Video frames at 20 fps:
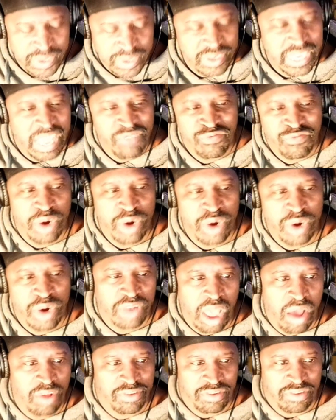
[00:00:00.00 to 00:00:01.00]
putting that
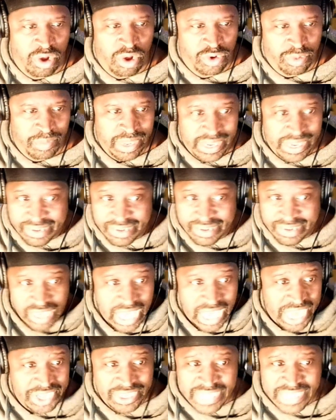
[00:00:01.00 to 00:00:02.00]
first loss on him? It's
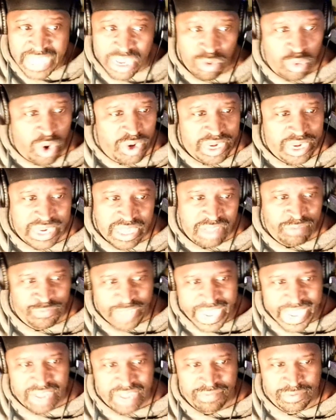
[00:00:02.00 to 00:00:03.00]
a lot of things working in
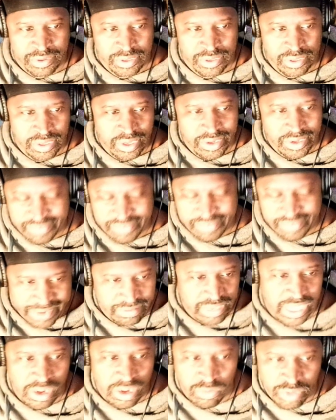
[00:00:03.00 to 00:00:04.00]
favor.
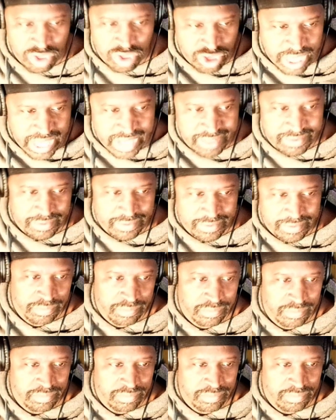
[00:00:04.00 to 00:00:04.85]
Same thing with Chess.